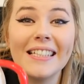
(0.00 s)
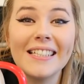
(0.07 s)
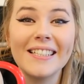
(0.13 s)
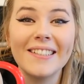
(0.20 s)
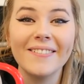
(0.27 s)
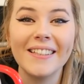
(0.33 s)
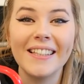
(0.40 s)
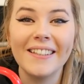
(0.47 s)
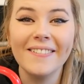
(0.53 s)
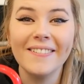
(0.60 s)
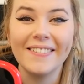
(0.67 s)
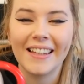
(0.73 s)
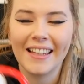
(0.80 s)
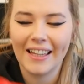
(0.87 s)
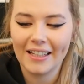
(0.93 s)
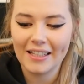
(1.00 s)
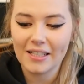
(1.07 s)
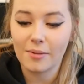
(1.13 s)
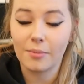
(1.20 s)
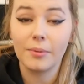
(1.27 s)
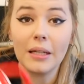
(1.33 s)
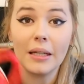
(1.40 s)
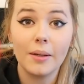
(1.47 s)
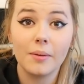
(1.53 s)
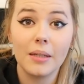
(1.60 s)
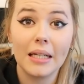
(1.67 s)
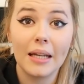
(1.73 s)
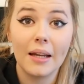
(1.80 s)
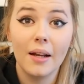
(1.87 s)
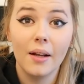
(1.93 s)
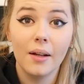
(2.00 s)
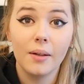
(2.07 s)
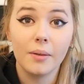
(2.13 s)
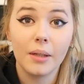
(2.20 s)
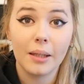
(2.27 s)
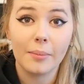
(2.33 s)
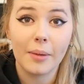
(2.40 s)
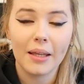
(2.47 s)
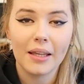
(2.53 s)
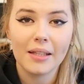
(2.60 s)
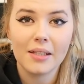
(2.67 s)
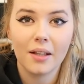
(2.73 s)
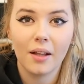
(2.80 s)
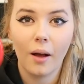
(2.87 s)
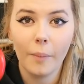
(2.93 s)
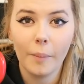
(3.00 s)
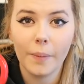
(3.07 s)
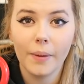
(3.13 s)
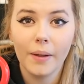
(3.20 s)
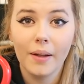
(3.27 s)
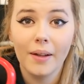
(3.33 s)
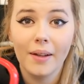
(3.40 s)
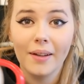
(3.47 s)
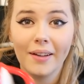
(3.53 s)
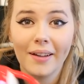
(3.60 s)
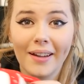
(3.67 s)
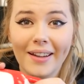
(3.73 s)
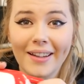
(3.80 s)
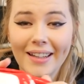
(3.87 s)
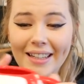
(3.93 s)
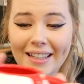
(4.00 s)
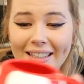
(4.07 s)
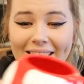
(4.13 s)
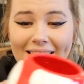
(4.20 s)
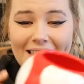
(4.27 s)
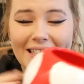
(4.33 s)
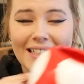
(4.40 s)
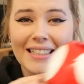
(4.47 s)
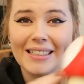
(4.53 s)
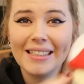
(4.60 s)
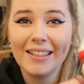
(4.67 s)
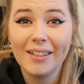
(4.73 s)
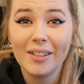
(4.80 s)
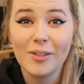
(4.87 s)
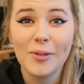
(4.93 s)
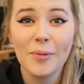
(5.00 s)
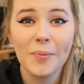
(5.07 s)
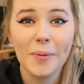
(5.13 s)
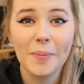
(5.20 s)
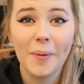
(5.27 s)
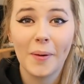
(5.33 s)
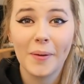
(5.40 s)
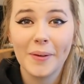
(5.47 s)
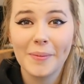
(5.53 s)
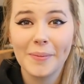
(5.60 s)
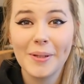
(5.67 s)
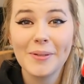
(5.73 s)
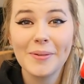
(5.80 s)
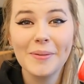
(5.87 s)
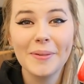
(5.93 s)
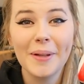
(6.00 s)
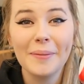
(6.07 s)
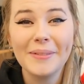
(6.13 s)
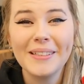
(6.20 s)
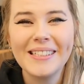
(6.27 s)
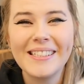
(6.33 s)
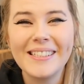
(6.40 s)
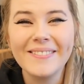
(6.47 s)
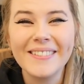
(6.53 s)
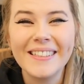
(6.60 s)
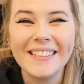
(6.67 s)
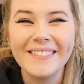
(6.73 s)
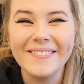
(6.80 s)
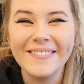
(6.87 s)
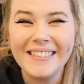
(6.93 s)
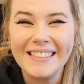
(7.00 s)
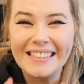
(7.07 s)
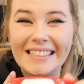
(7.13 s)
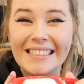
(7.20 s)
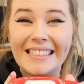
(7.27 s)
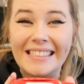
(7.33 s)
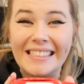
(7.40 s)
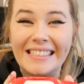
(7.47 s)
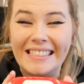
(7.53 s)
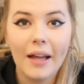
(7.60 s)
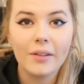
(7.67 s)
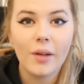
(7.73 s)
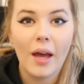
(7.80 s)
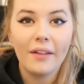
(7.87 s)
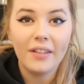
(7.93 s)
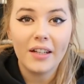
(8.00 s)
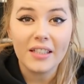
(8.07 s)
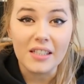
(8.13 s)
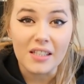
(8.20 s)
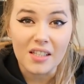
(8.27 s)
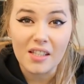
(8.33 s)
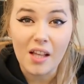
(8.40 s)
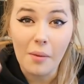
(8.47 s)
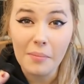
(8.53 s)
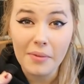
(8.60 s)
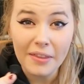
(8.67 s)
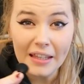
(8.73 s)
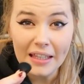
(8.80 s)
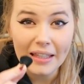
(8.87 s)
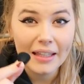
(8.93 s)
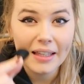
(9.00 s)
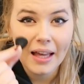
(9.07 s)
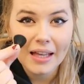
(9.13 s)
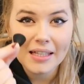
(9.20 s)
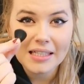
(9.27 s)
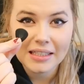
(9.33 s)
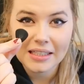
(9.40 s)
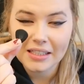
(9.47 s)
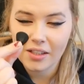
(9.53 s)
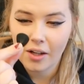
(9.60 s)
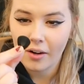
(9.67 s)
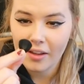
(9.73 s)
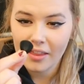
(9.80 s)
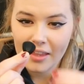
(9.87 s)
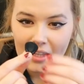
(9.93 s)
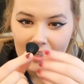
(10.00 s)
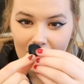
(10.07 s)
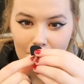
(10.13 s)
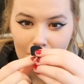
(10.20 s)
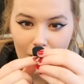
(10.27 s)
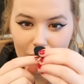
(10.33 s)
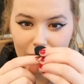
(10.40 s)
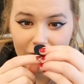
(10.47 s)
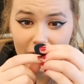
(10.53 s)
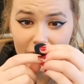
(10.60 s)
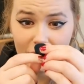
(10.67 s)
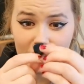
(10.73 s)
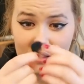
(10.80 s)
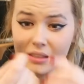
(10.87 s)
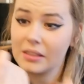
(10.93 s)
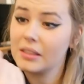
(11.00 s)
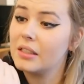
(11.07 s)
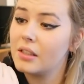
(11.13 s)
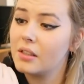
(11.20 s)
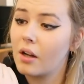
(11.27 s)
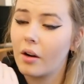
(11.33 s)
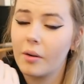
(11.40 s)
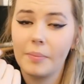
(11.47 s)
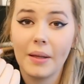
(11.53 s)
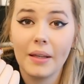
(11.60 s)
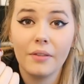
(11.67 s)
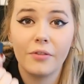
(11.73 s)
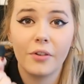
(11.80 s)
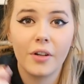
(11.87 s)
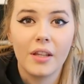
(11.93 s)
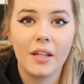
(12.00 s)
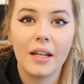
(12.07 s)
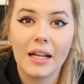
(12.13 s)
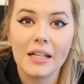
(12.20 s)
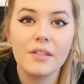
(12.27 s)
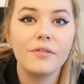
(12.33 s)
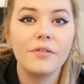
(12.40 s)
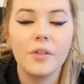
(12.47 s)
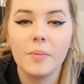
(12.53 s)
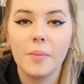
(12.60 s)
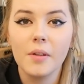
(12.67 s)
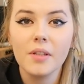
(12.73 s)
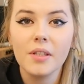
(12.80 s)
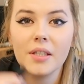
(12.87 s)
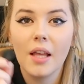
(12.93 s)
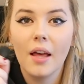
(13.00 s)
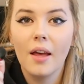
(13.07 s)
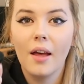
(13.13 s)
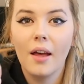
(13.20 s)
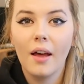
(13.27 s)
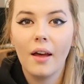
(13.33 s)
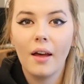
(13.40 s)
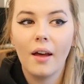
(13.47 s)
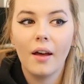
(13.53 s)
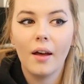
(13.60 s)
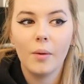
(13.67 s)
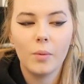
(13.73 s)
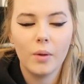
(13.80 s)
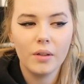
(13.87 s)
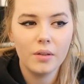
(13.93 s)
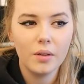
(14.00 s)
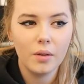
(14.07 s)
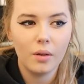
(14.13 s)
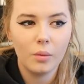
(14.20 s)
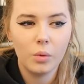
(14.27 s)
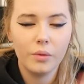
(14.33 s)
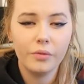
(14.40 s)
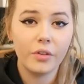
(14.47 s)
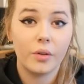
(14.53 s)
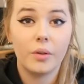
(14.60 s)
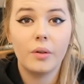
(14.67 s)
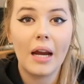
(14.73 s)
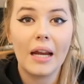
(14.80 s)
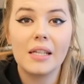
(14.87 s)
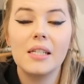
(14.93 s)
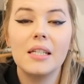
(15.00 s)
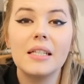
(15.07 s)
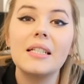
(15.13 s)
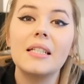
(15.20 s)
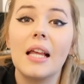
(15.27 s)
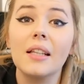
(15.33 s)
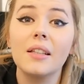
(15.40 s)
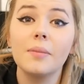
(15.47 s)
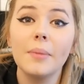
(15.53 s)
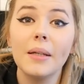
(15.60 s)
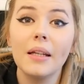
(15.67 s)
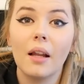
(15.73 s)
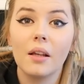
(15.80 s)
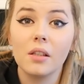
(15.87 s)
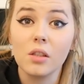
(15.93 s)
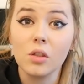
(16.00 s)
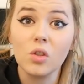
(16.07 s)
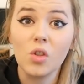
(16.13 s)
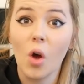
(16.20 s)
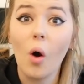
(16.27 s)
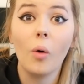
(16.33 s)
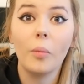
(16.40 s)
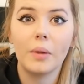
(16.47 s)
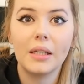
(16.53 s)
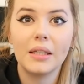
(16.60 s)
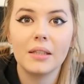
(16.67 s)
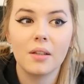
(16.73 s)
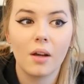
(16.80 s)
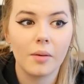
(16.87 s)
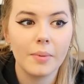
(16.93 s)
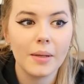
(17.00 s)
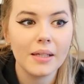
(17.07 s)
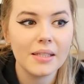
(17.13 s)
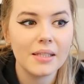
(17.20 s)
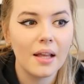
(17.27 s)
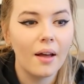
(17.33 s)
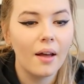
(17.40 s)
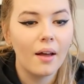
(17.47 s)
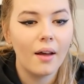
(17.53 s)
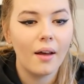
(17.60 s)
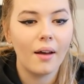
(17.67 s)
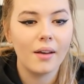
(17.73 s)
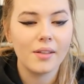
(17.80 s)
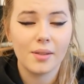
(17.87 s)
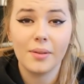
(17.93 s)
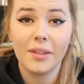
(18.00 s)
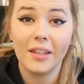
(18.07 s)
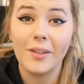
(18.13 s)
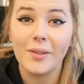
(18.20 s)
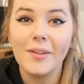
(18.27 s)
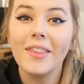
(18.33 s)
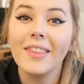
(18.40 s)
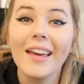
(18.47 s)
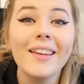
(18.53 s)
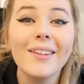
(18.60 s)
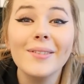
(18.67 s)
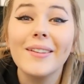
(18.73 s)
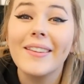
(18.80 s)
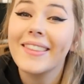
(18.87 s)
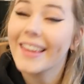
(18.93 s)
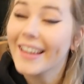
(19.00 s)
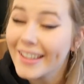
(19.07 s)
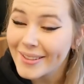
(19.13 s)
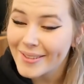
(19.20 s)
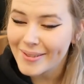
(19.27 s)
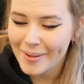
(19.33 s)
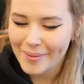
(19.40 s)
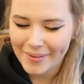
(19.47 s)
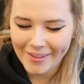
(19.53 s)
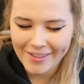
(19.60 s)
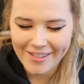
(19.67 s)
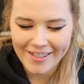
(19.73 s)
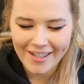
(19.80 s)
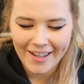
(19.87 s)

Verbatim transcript: It's so cute! And it's really, really, really big. It's a cup. It is a little like Super Mario mushroom cup. It's so cute! And to have like something as a guitar thing, my favorite guitar pick for the last few months. Uh, one, one viewer actually sent me like so many guitar picks. Uh, so thank you, thank you, thank you so much.